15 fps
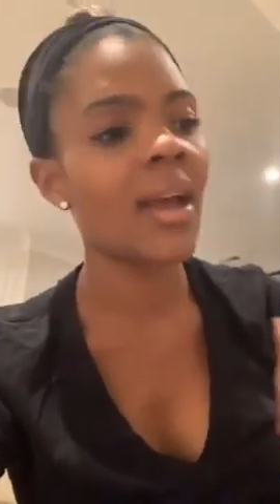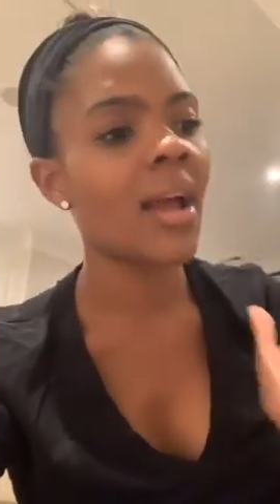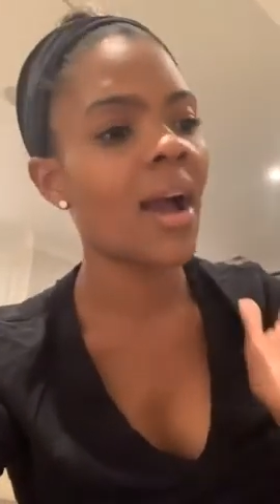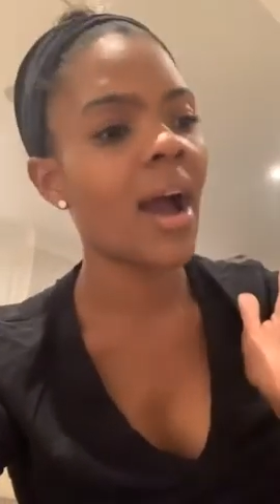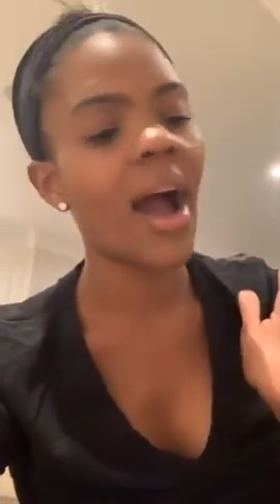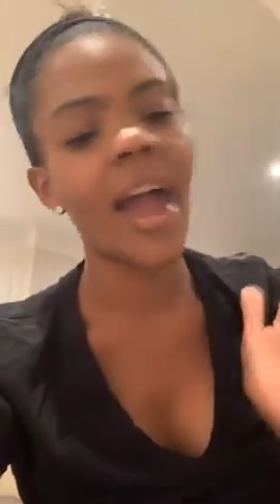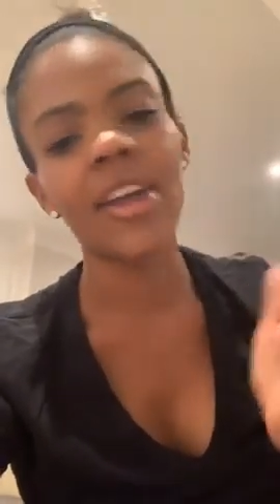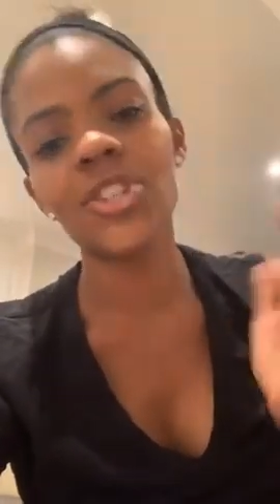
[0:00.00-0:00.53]

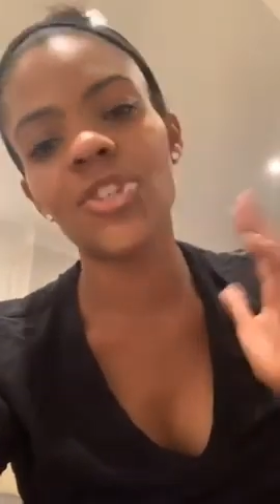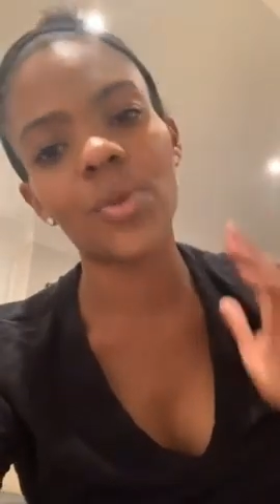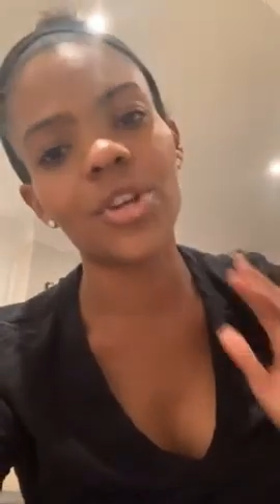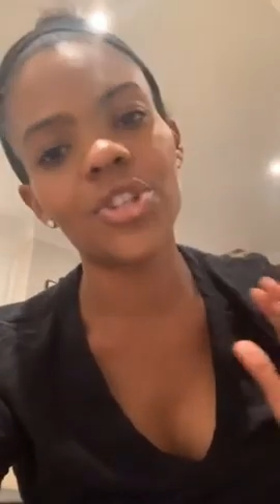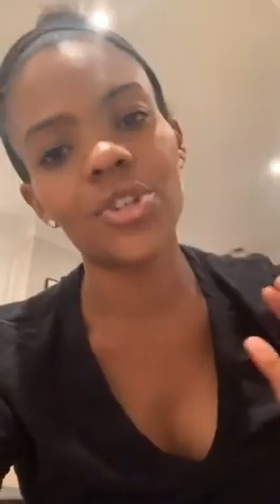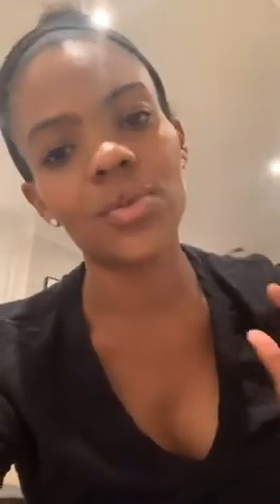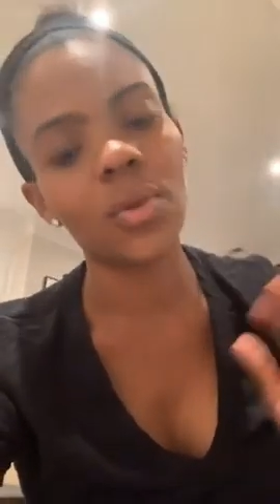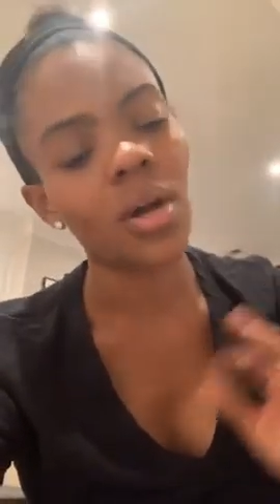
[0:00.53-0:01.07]
I
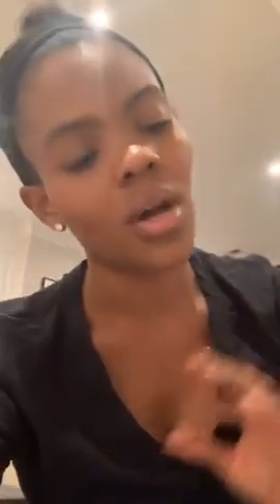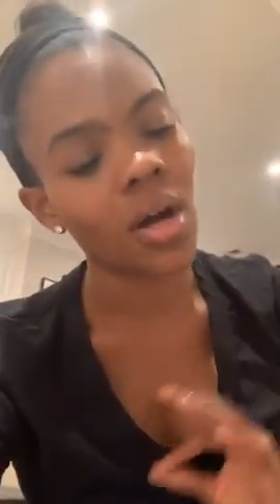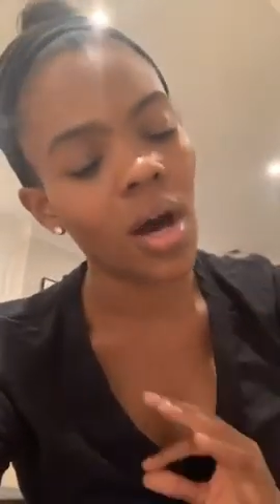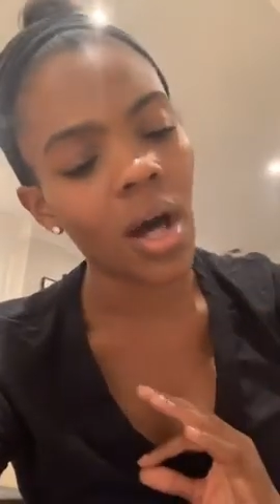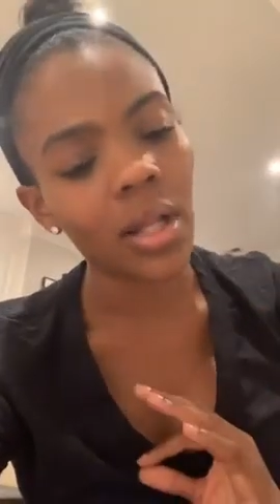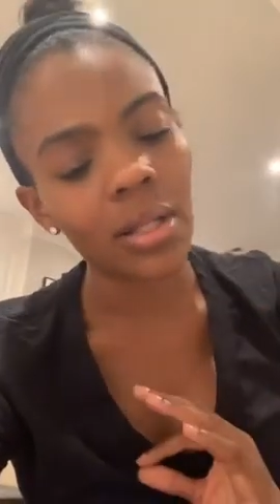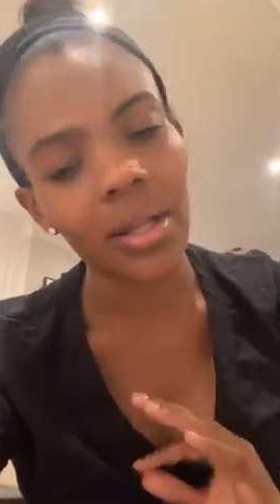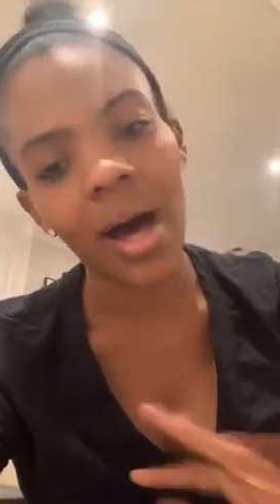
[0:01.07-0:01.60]
enjoyed you
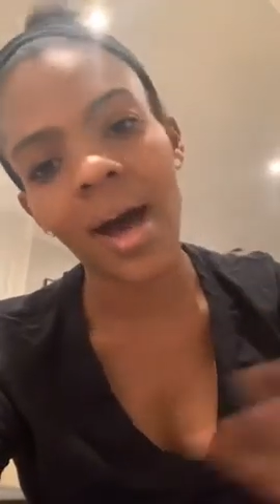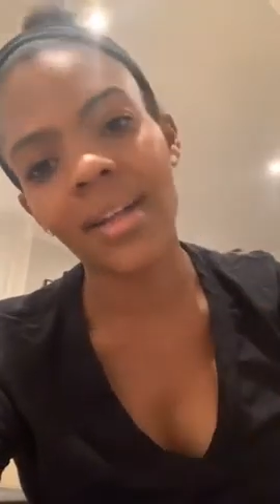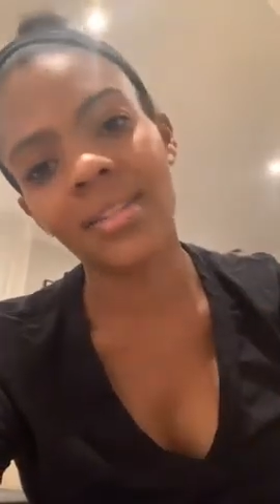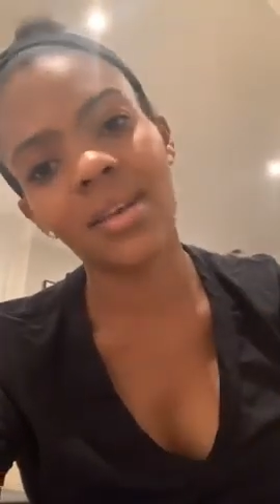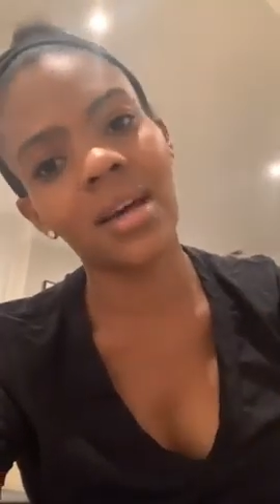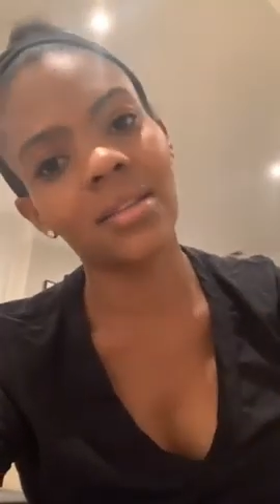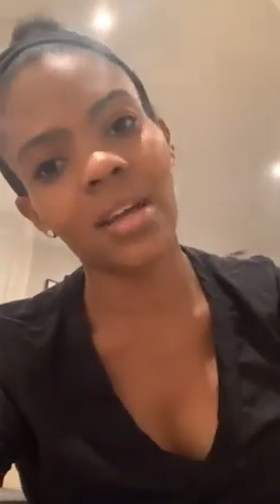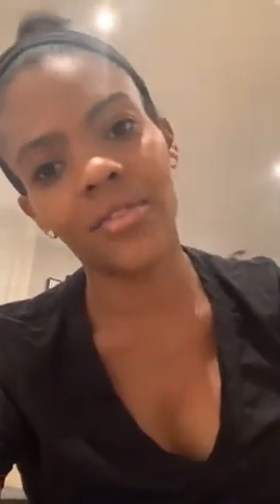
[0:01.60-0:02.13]
a lot
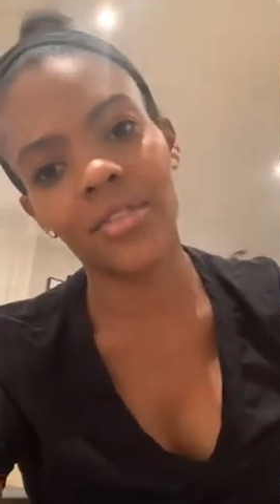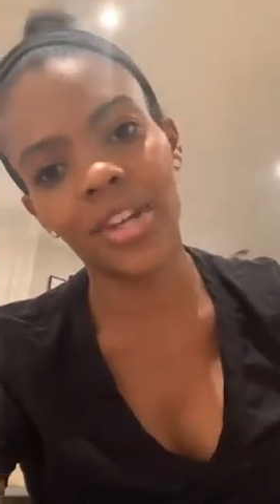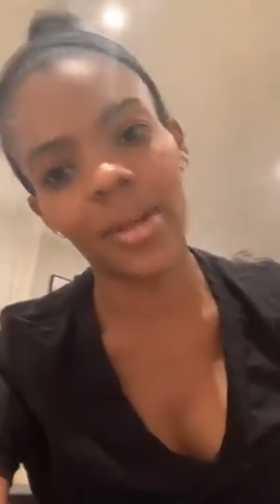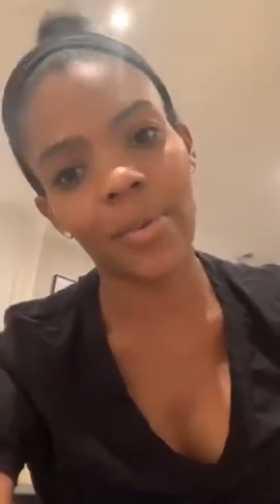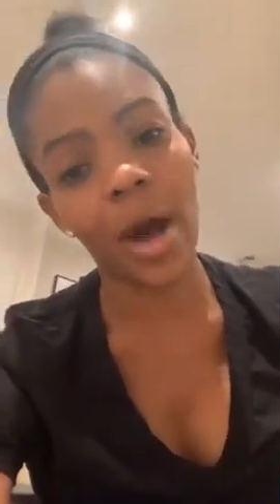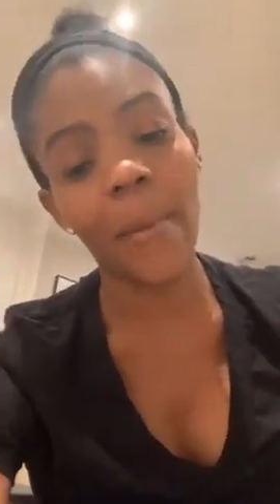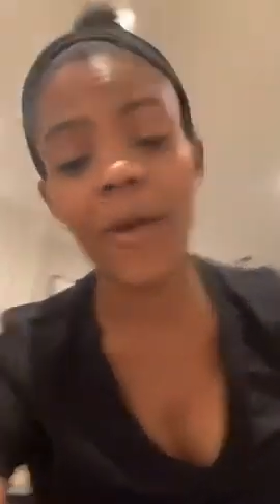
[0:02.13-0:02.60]
on Love and Hip Hop.